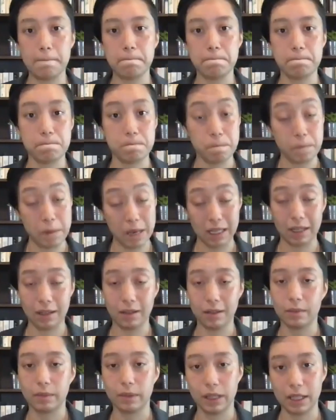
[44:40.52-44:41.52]

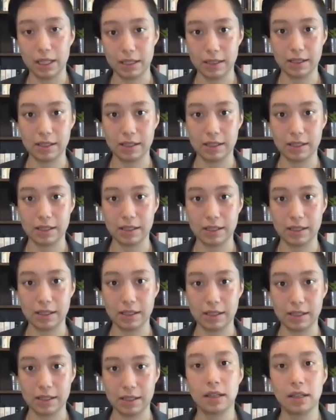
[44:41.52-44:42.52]
many places in the Middle
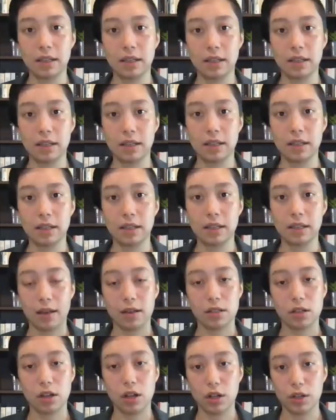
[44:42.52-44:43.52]
East,
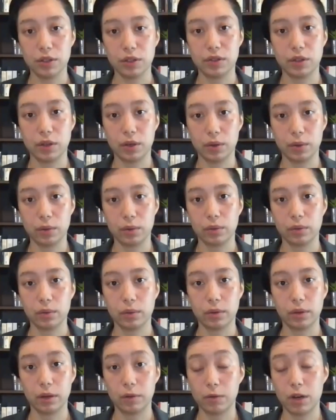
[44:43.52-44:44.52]
and also
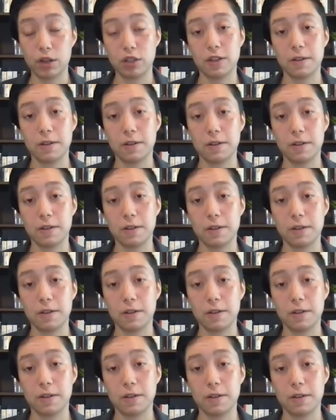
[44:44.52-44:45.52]
Russia,
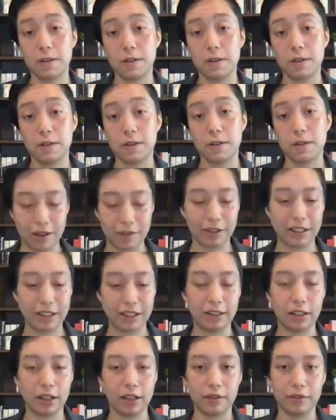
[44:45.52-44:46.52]
because there's definitely
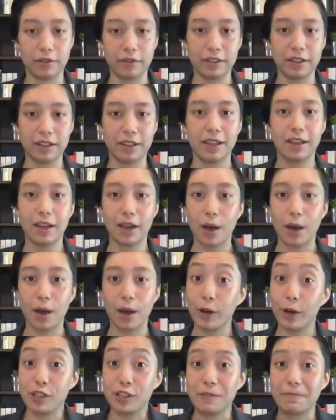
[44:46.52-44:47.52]
a lot of
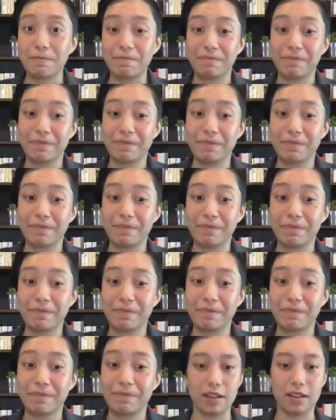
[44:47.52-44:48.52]
oppression
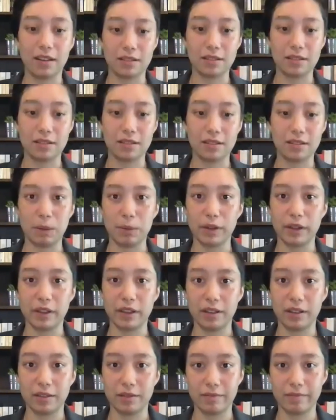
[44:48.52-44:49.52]
there, and to people
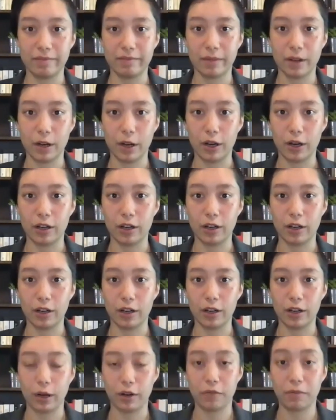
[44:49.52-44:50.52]
that are
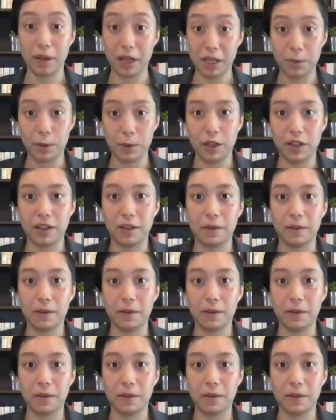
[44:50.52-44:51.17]
part of my community.